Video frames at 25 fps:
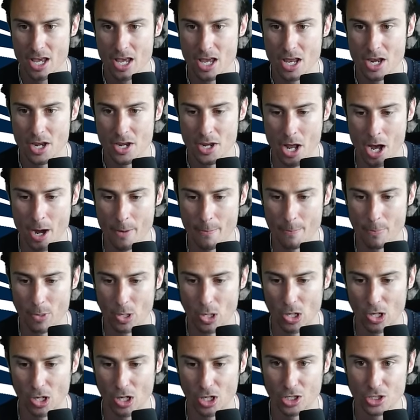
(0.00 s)

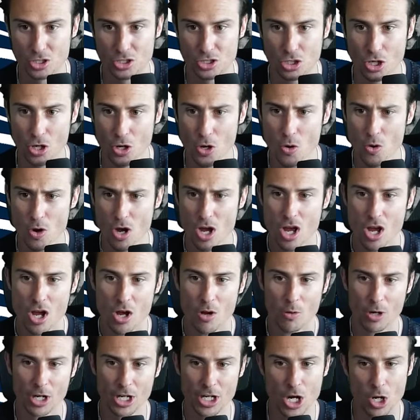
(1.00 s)
Number two,
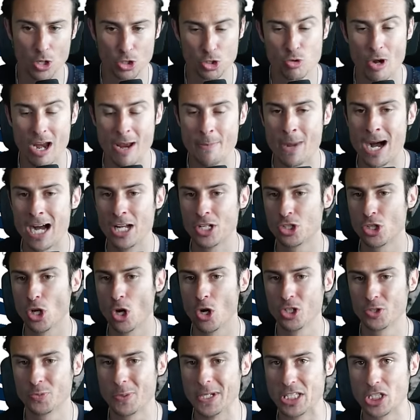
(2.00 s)
we're going to go Draymond
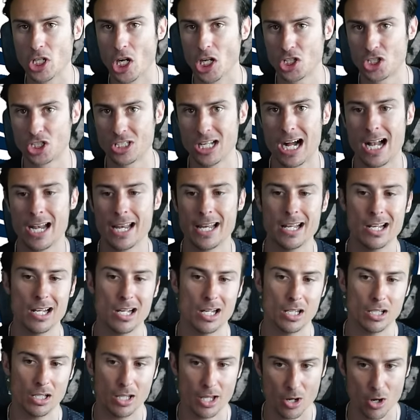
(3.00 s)
Jones. We touched on it
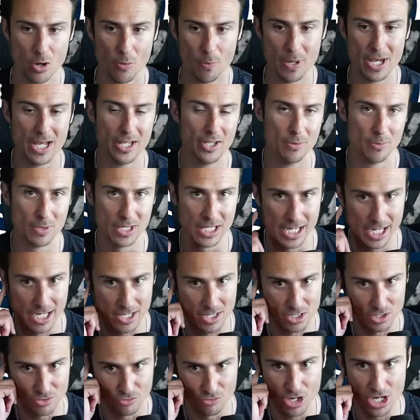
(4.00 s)
a little bit in the beginning of
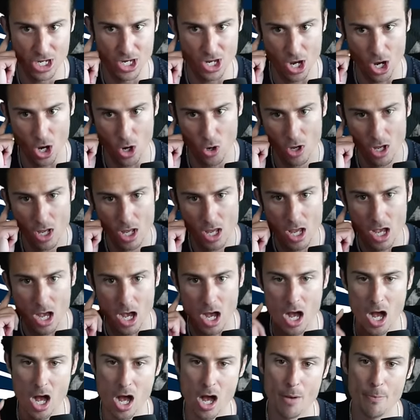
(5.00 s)
this video,
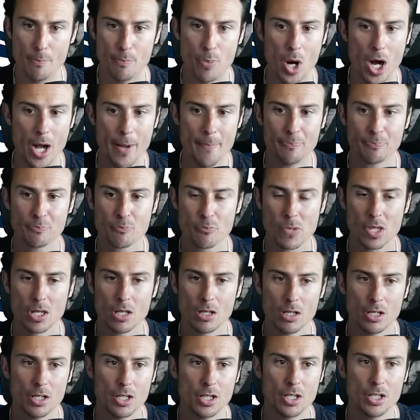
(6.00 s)
but
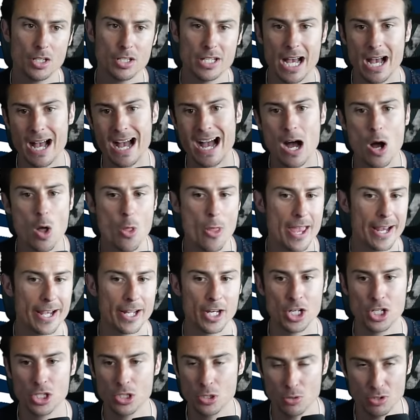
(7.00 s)
yeah, how are they going
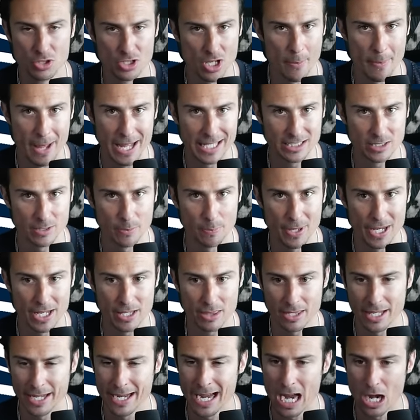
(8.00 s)
to use him? That's a big
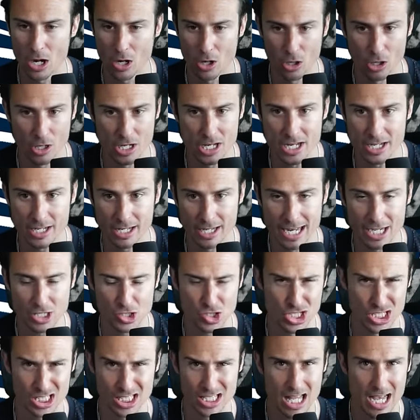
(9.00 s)
thing. I heard he can
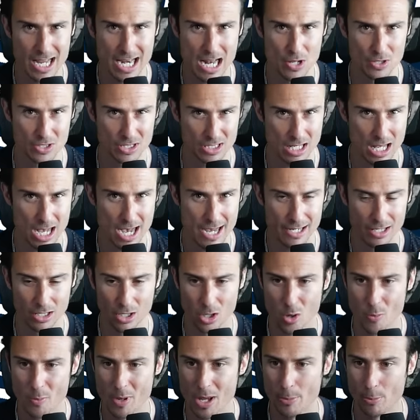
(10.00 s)
actually slide outside a
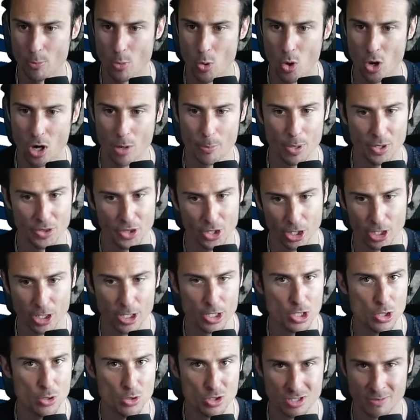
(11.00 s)
little bit more, but they're going to
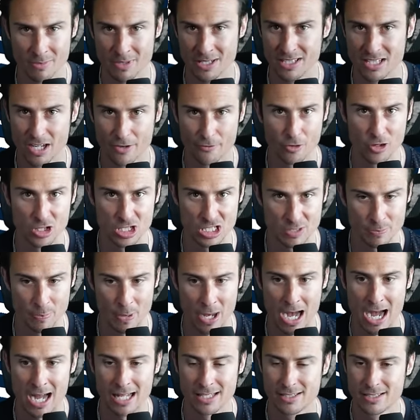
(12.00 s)
use him in different
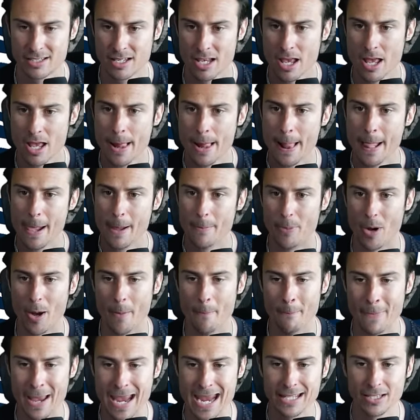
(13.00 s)
spots. But
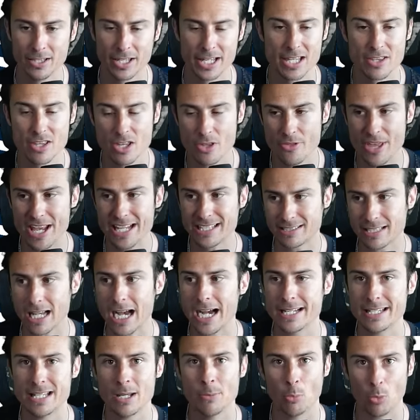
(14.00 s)
mainly, then they
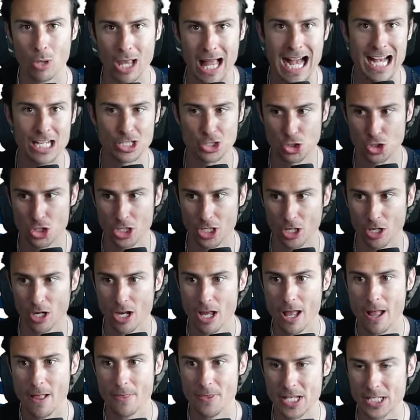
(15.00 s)
signed him last year.
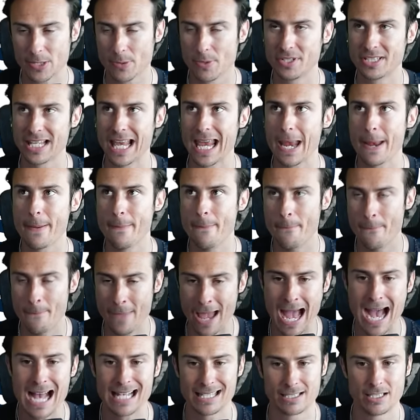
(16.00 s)
This was a
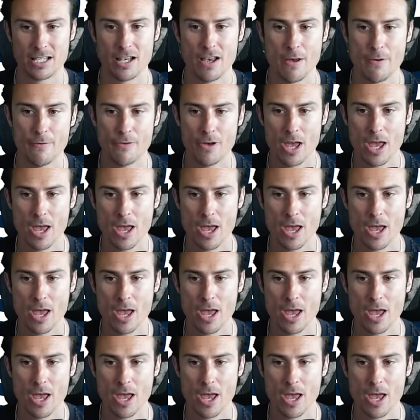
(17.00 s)
massive,